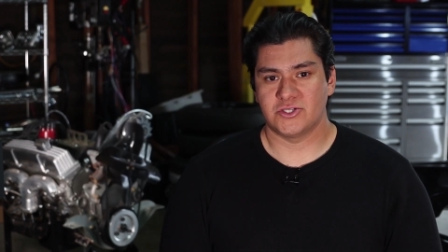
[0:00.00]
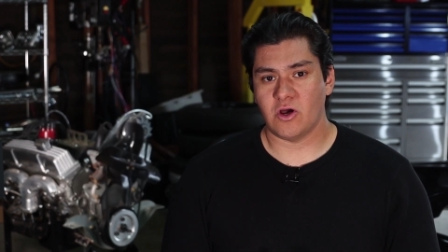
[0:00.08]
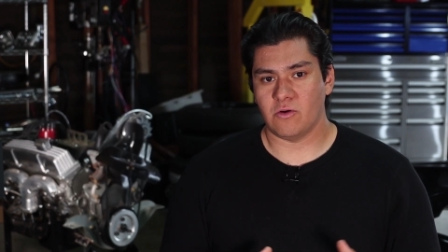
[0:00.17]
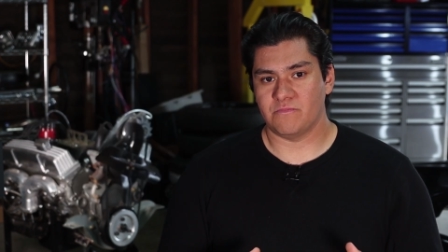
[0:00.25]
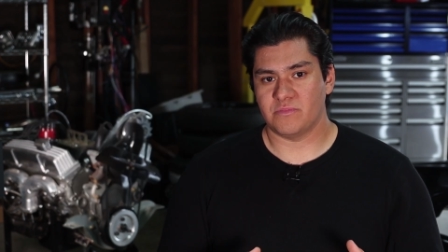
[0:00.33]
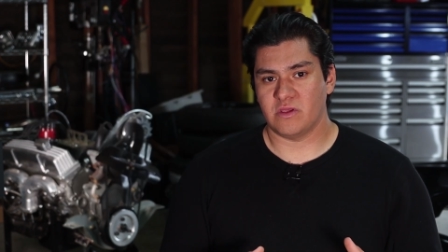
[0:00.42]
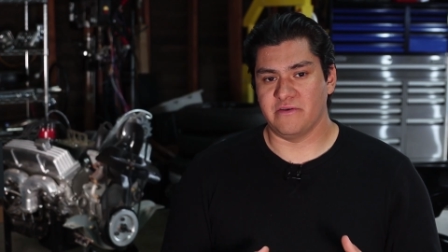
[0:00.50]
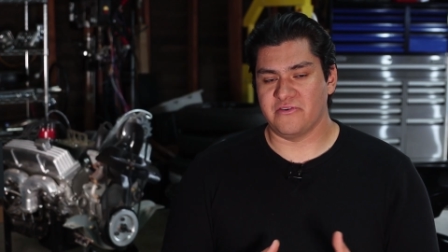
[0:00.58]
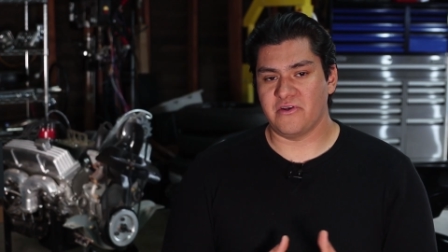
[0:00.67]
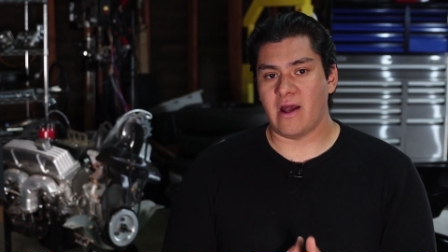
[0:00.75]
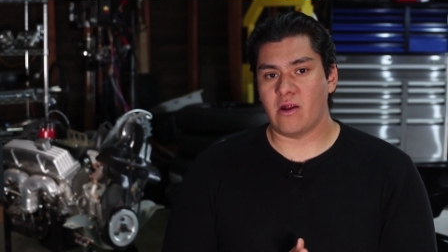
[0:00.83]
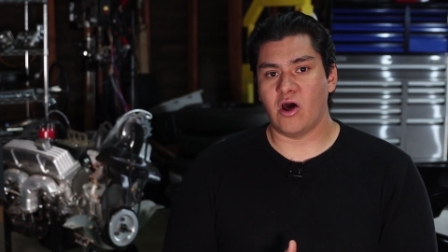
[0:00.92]
So,
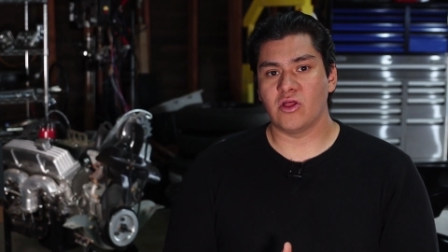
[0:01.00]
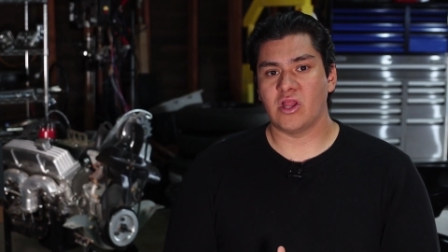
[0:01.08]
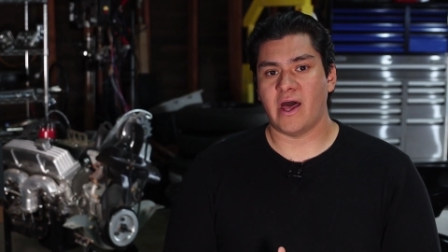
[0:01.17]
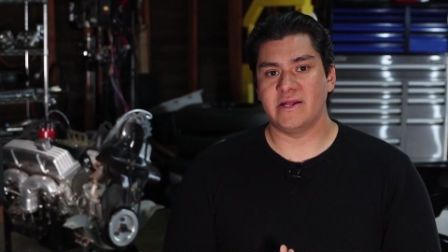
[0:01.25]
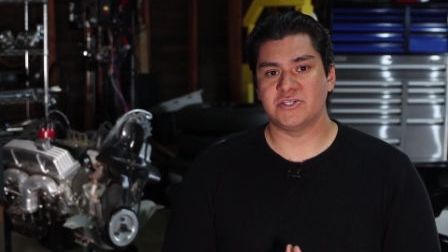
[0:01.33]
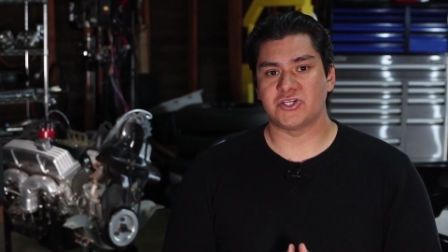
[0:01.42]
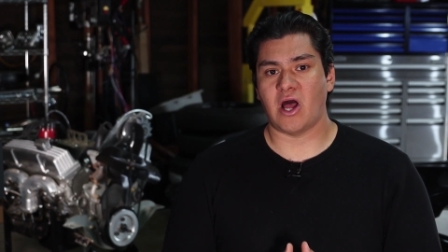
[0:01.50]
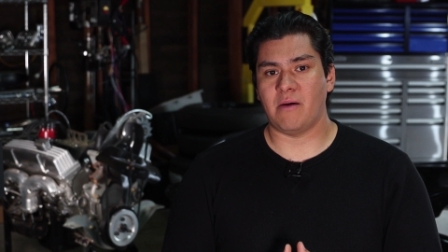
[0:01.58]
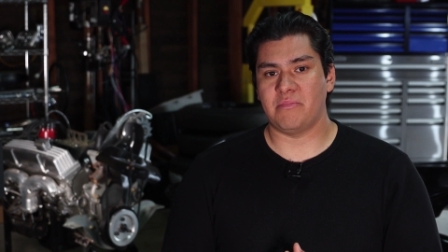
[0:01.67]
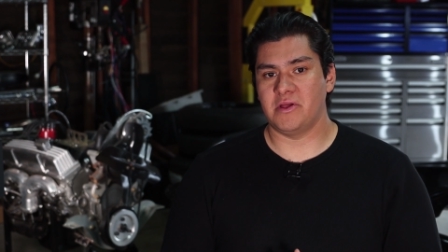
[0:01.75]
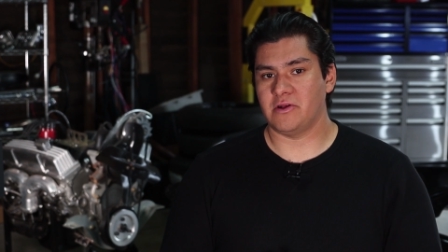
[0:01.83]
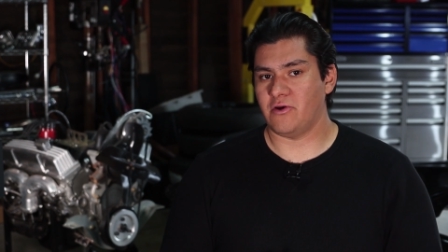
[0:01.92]
if you're out online
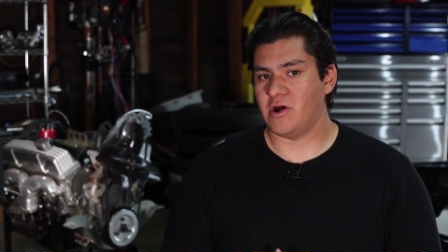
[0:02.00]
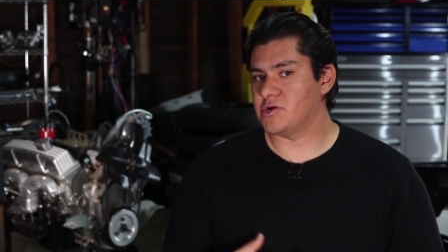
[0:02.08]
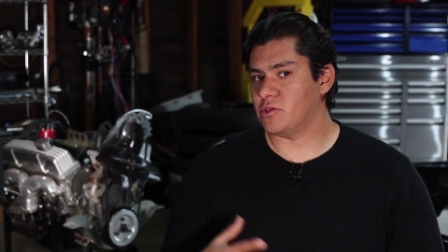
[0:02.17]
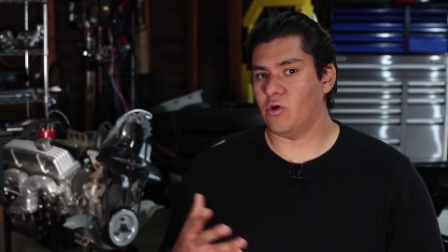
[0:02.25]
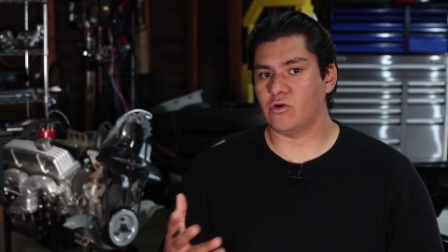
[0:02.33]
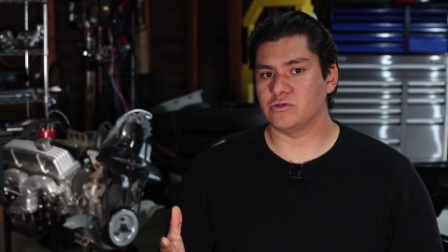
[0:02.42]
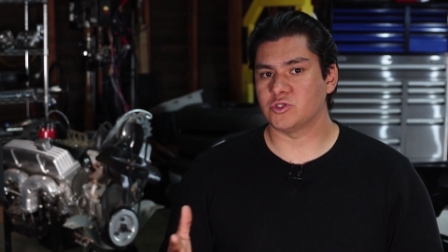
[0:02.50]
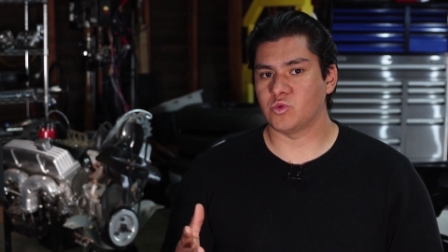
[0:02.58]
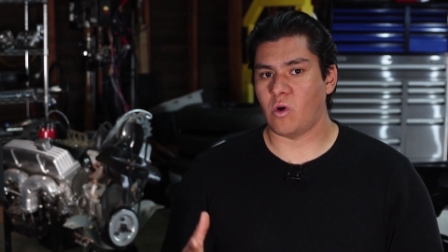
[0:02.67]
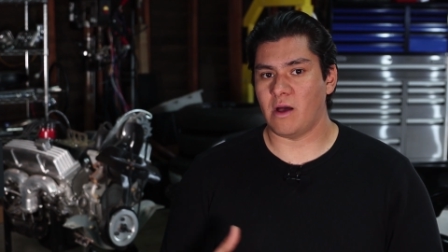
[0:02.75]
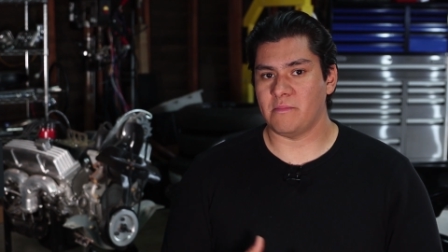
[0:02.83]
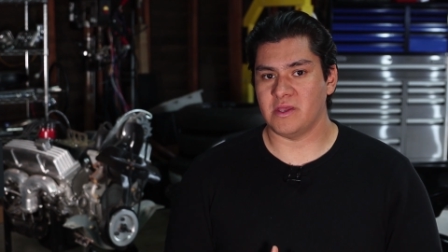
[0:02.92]
shopping or at your local
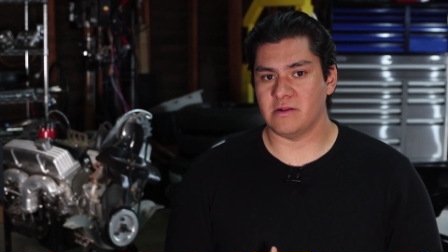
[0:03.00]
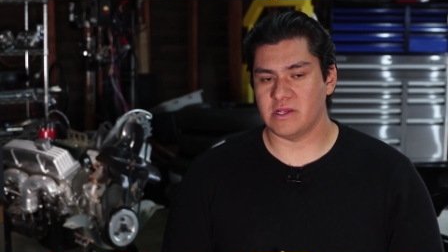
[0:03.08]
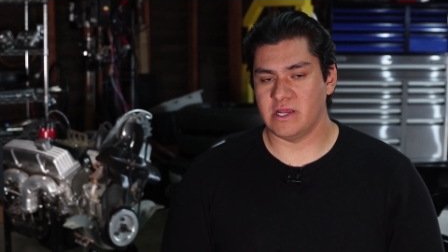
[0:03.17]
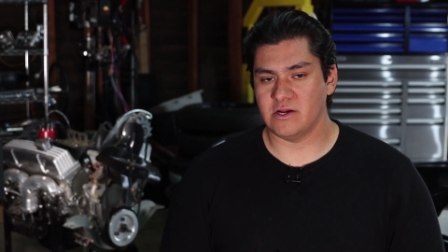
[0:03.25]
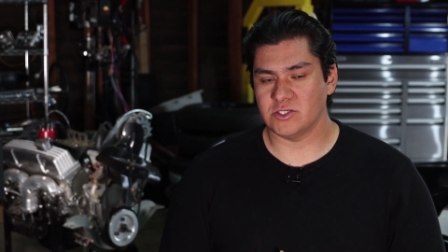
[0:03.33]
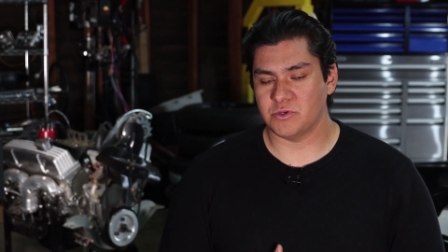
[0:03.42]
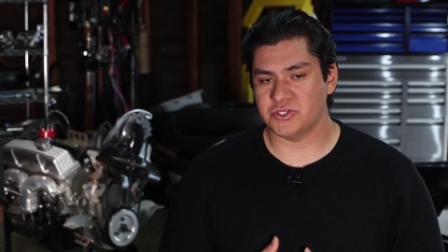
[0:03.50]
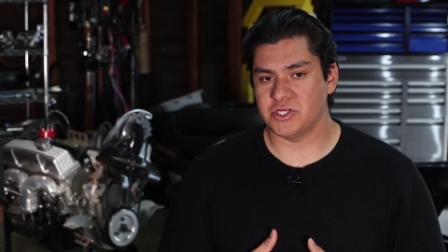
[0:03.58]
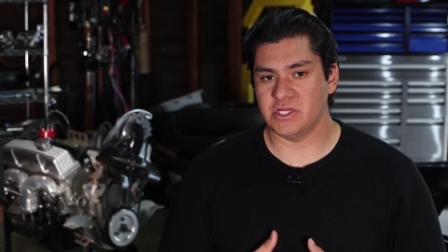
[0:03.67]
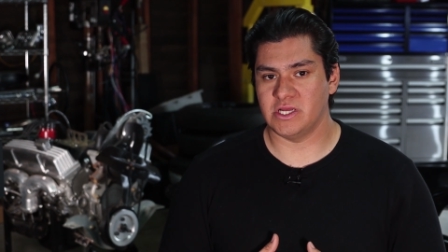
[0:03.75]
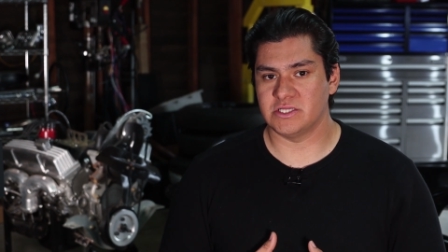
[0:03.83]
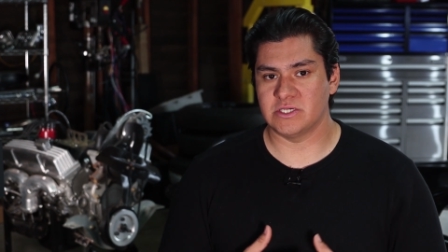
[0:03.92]
swap meet, here's
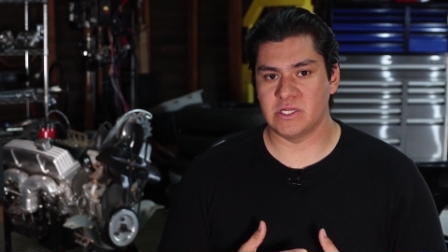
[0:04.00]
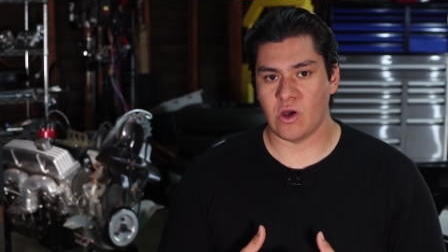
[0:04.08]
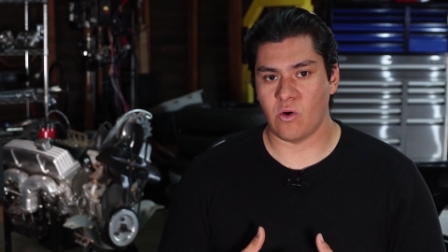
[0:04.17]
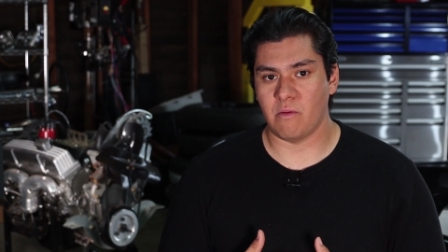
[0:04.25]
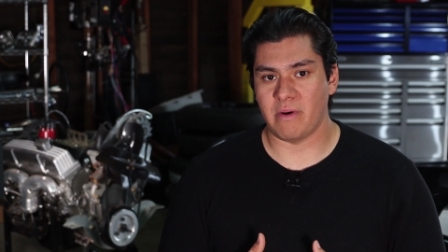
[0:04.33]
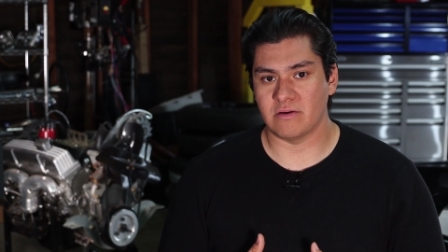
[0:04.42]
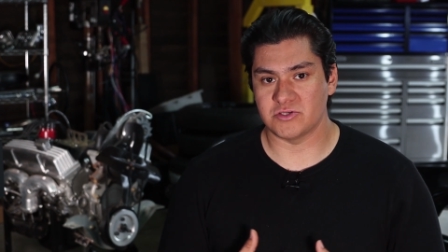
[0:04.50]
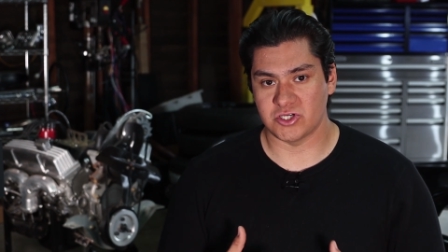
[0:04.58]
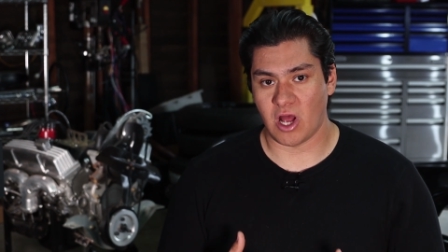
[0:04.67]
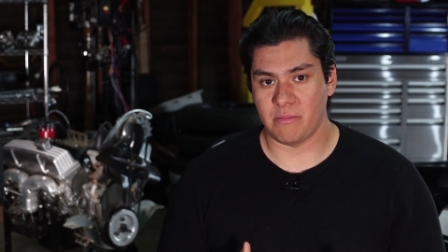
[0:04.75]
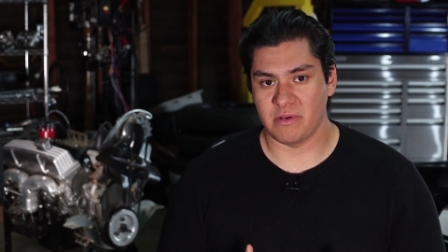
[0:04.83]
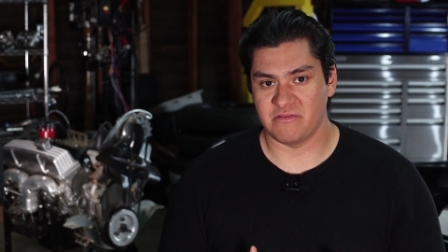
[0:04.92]
what you need to know about
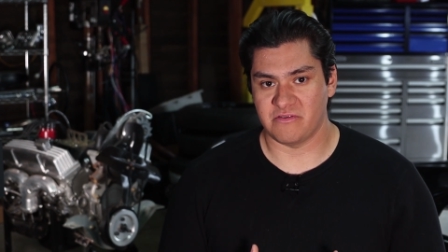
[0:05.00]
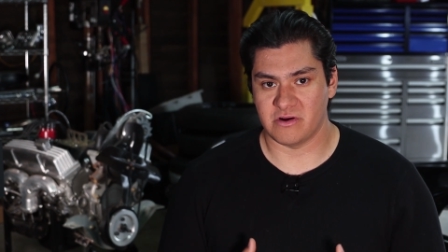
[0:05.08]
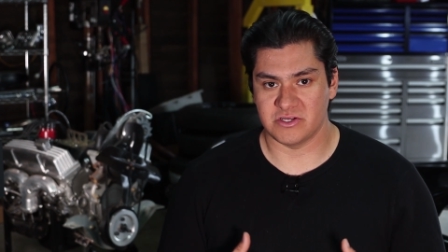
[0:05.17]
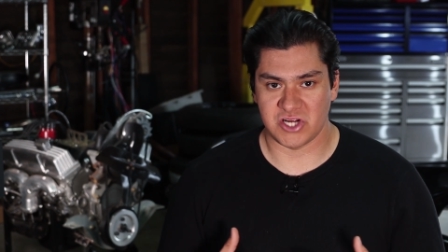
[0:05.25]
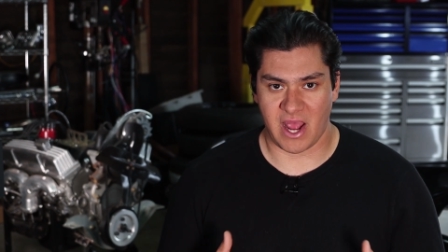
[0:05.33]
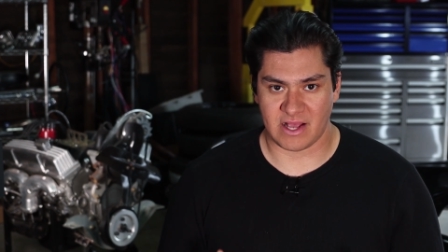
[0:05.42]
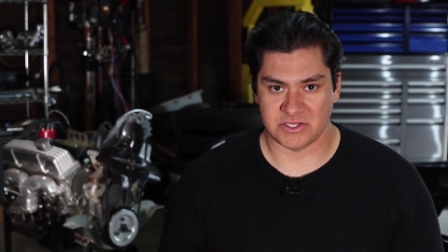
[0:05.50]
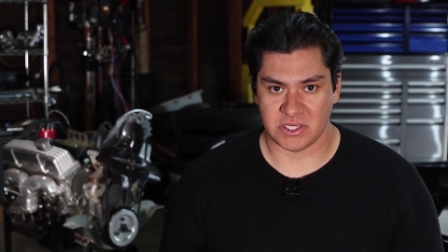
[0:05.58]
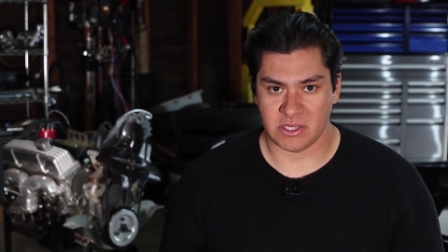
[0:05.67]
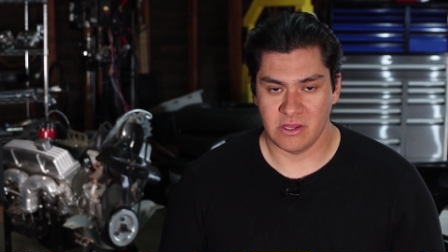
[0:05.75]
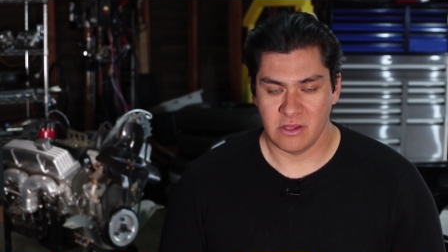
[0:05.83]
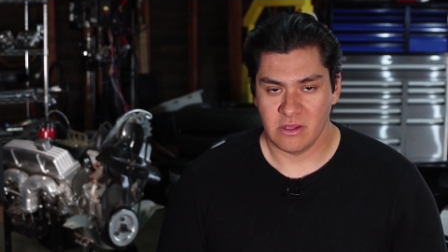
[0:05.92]
shopping for a chassis.